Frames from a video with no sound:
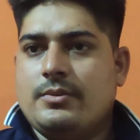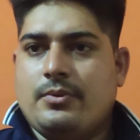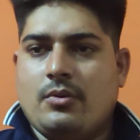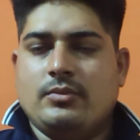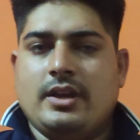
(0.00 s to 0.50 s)

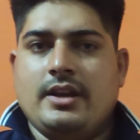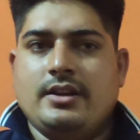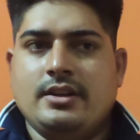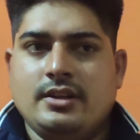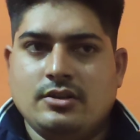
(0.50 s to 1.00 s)
from the
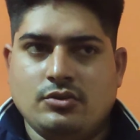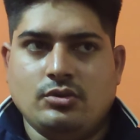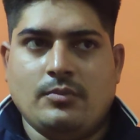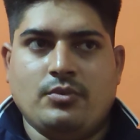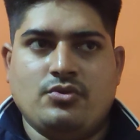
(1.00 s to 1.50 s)
anterior to
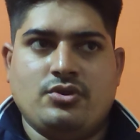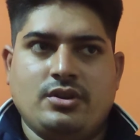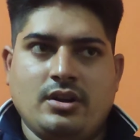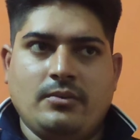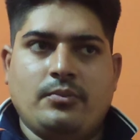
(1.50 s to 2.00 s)
the
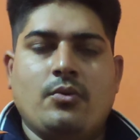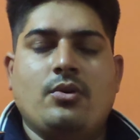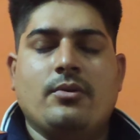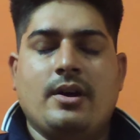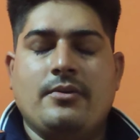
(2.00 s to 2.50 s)
posterior fold
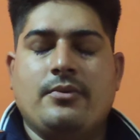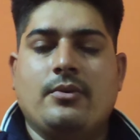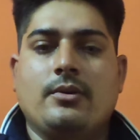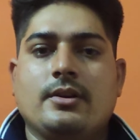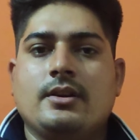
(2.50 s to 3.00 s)
by
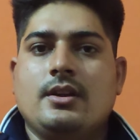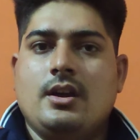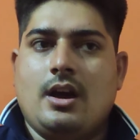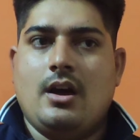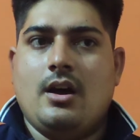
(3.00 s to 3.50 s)
fold.
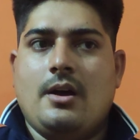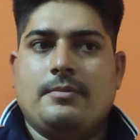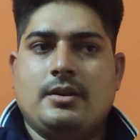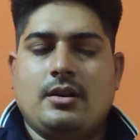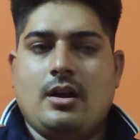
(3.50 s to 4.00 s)

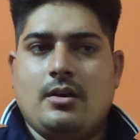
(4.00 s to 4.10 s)
After